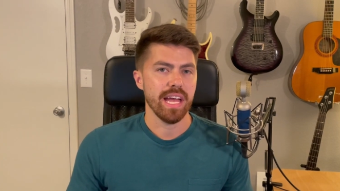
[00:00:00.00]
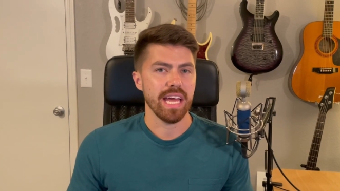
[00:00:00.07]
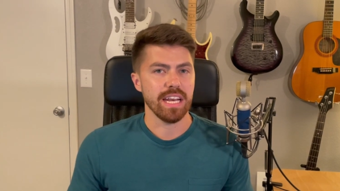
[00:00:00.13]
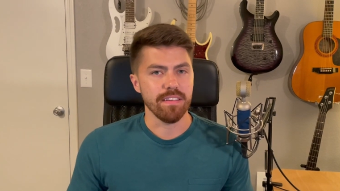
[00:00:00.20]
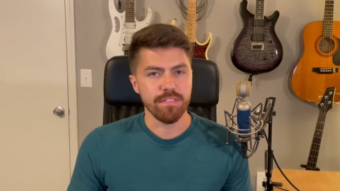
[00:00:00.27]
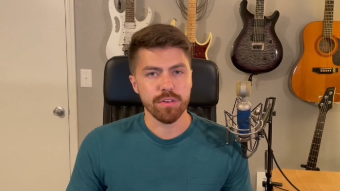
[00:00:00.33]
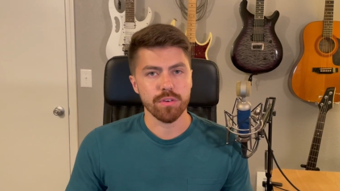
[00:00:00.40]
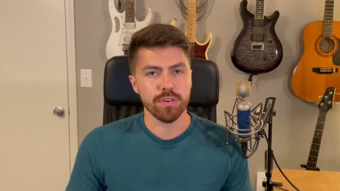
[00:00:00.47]
And
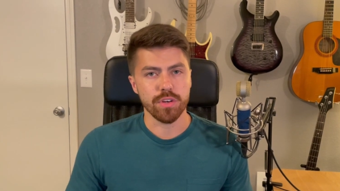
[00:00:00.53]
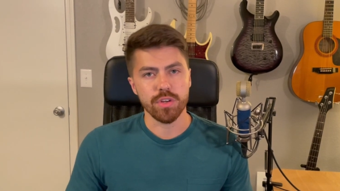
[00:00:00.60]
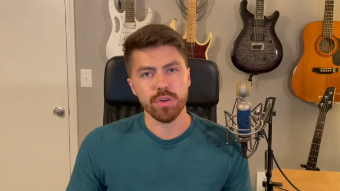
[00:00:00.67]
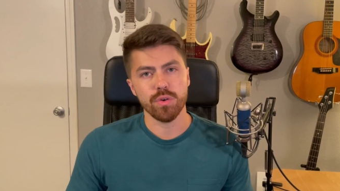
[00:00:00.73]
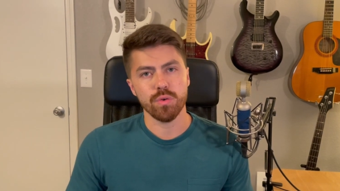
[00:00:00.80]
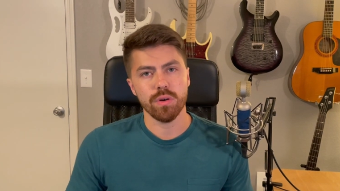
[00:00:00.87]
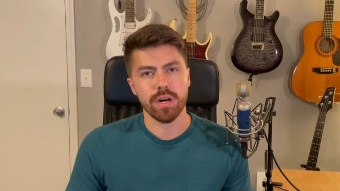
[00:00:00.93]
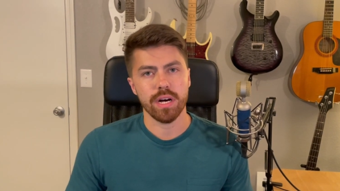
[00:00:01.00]
if you're
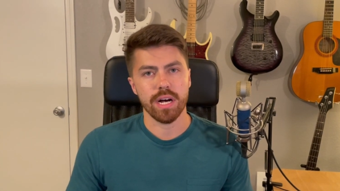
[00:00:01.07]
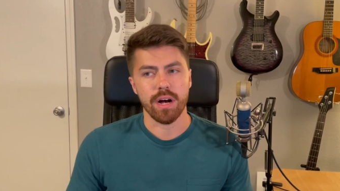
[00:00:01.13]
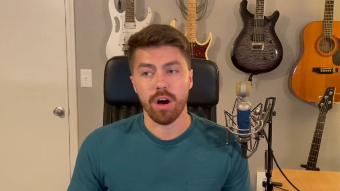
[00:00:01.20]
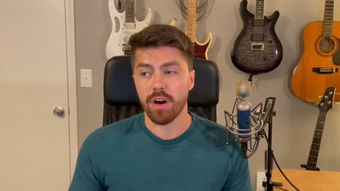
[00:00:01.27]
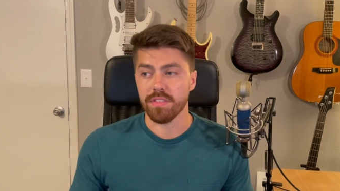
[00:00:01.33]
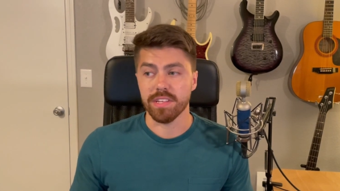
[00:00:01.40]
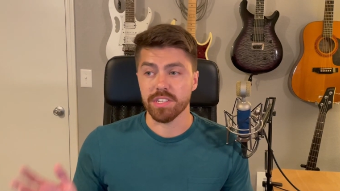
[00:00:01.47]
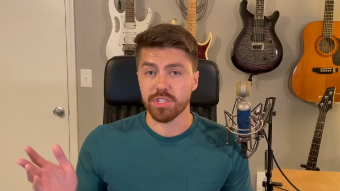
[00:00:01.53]
new
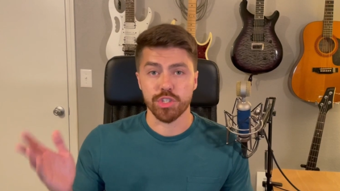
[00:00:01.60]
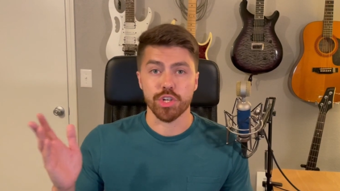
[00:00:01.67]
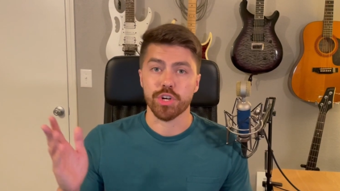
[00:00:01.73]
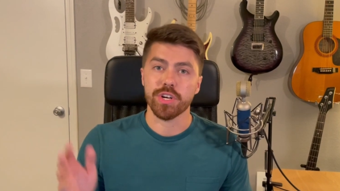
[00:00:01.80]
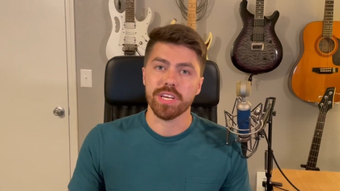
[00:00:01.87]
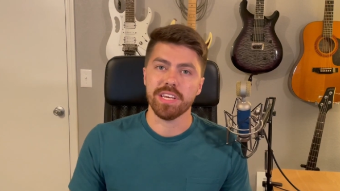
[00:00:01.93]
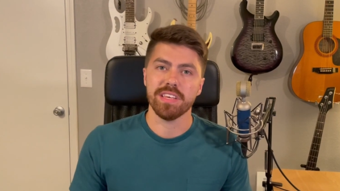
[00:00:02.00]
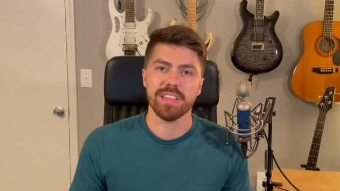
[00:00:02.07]
on this
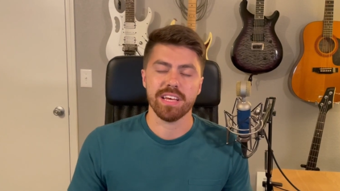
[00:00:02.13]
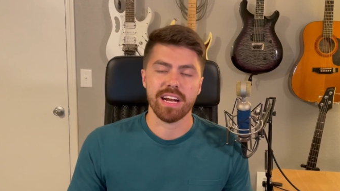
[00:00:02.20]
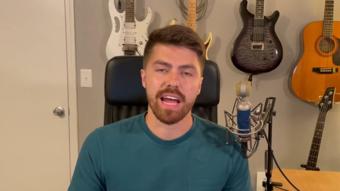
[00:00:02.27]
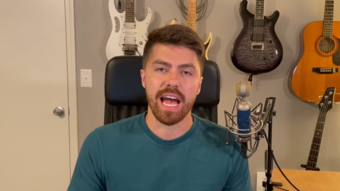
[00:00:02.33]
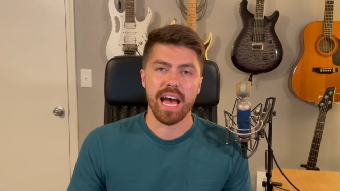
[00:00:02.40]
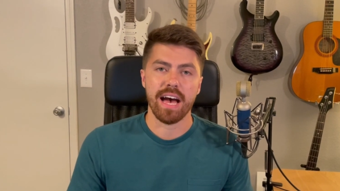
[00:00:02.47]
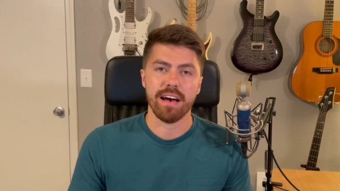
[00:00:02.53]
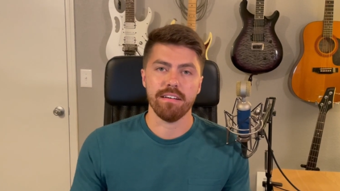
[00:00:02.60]
journey, then I
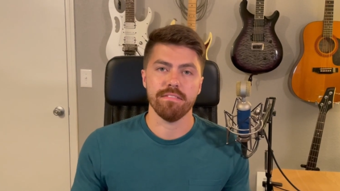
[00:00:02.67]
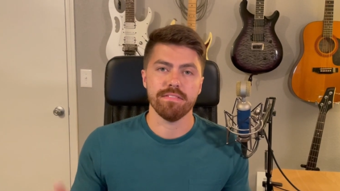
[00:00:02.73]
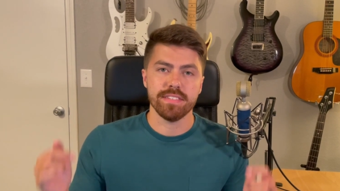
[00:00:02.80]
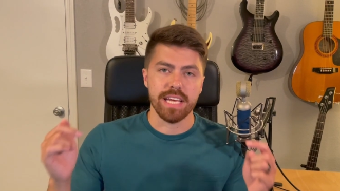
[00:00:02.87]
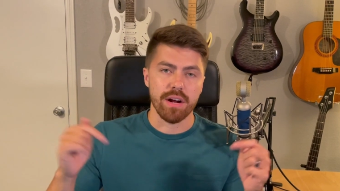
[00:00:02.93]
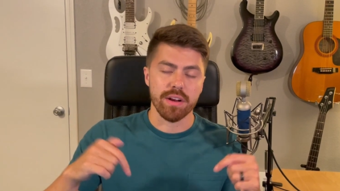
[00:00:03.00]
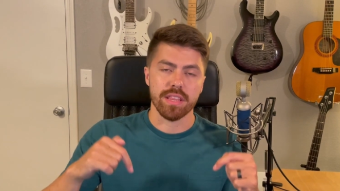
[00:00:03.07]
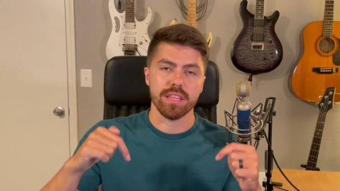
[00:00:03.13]
have
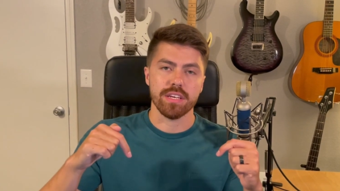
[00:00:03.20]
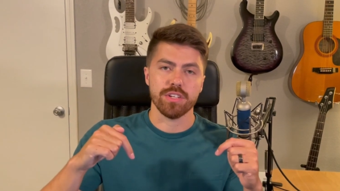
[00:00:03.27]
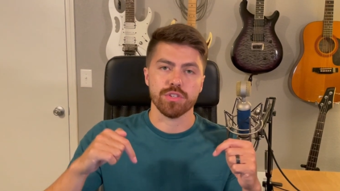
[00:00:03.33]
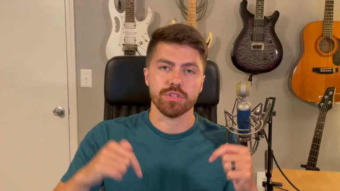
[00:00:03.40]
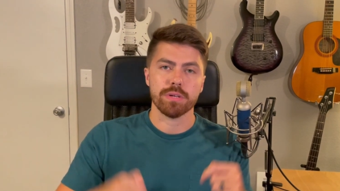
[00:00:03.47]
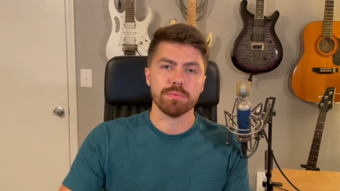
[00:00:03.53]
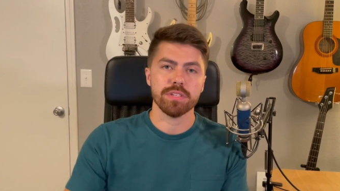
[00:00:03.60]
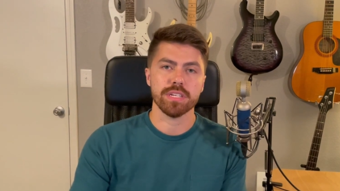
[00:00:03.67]
down in the
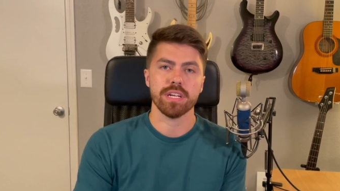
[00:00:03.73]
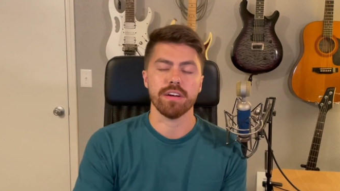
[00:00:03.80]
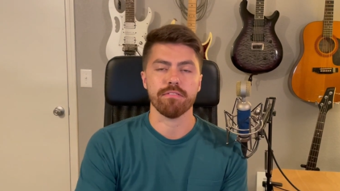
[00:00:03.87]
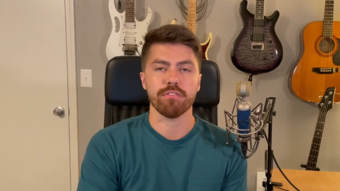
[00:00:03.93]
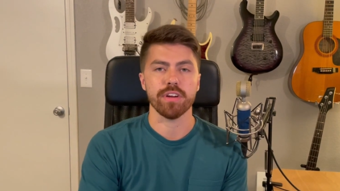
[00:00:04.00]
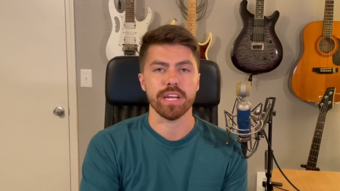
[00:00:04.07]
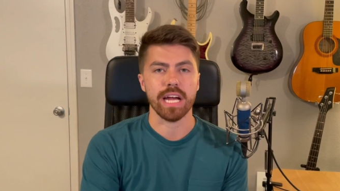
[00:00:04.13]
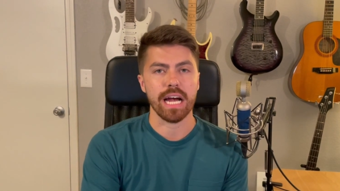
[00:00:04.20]
description a
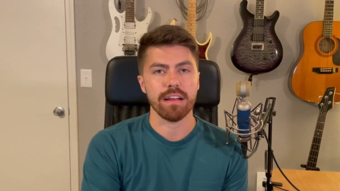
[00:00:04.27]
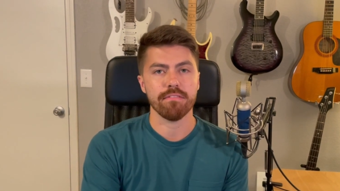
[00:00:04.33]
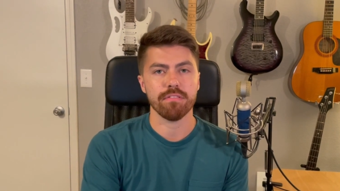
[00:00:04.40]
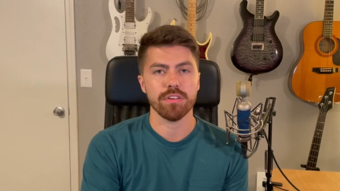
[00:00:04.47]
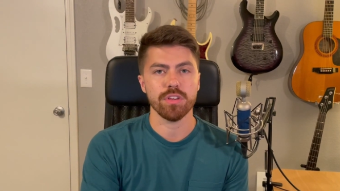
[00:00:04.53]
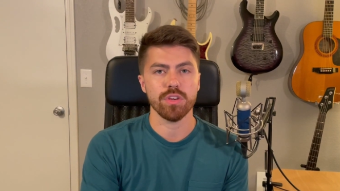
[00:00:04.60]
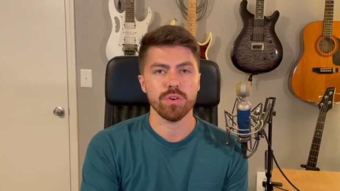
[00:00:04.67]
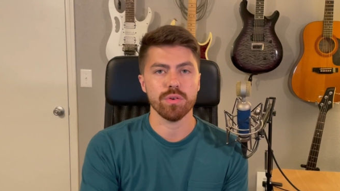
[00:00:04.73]
free guide
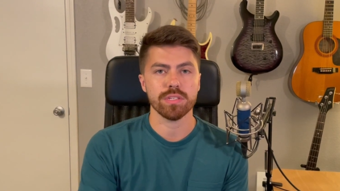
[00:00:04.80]
for you.